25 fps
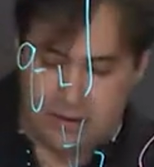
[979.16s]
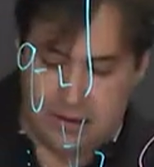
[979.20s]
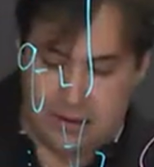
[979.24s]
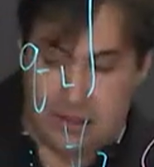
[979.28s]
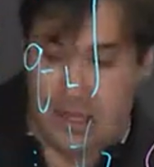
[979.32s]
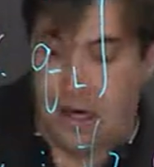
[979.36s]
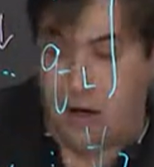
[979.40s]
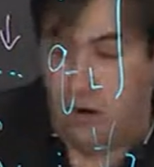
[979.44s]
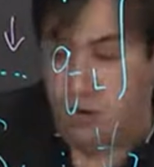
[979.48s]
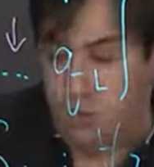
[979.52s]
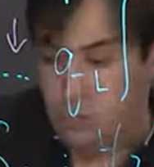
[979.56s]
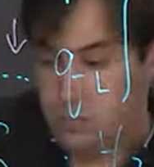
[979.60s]

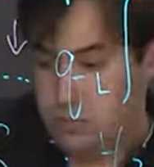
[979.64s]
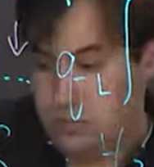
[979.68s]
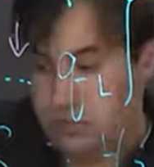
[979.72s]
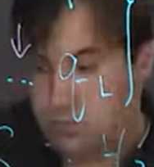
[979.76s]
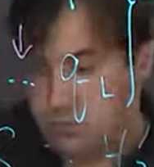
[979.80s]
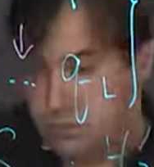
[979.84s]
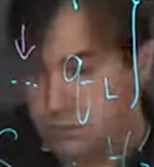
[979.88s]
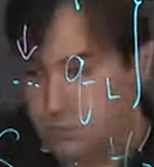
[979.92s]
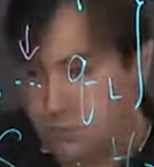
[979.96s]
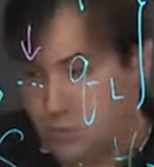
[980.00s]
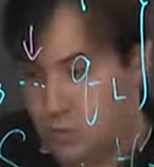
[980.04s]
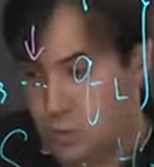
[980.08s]
Now
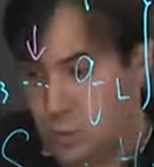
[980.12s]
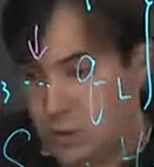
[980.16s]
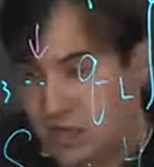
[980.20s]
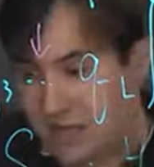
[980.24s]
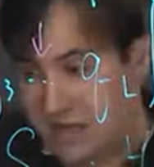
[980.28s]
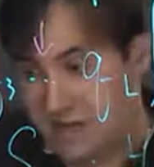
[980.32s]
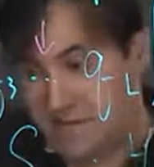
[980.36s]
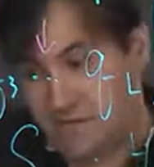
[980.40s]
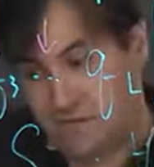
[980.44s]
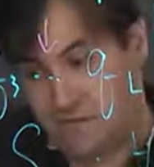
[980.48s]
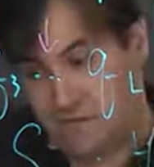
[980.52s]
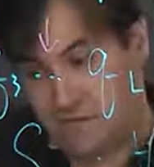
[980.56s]
we
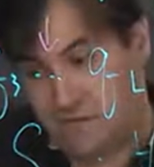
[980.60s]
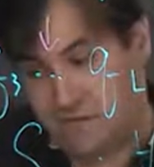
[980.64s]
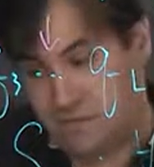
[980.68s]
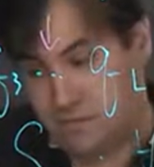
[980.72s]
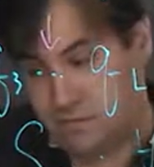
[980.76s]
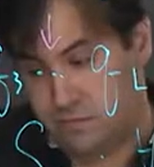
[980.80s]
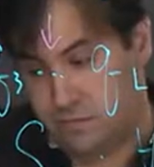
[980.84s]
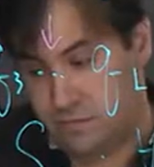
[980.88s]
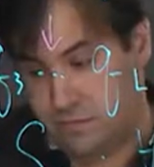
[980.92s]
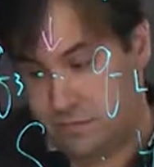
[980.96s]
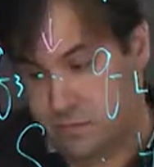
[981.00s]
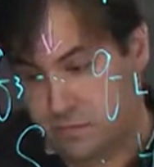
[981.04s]
have
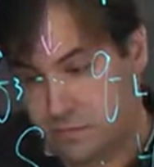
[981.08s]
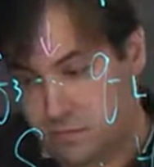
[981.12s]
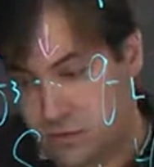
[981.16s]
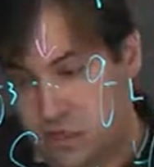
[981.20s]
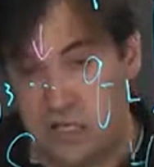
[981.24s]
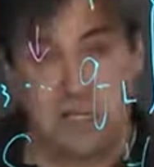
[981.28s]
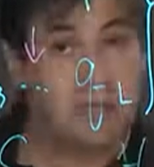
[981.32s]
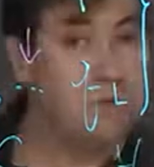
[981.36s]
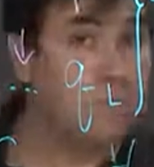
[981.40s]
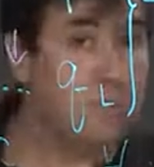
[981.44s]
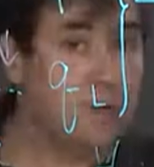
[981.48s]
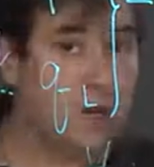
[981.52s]
a
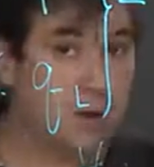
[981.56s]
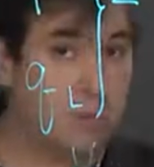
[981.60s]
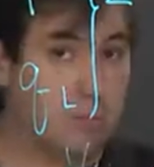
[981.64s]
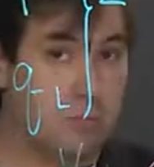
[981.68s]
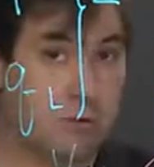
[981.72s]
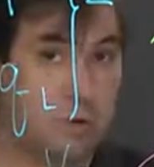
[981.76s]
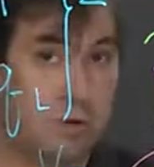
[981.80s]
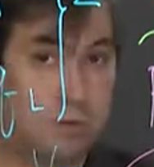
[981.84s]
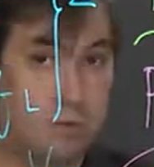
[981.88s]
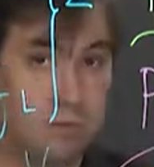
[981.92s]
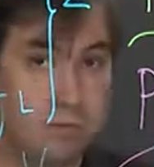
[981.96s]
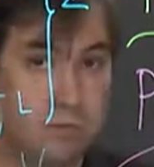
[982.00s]
new
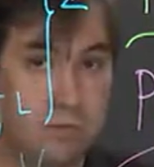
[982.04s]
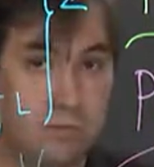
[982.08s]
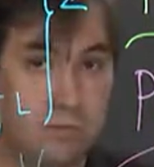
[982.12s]
number,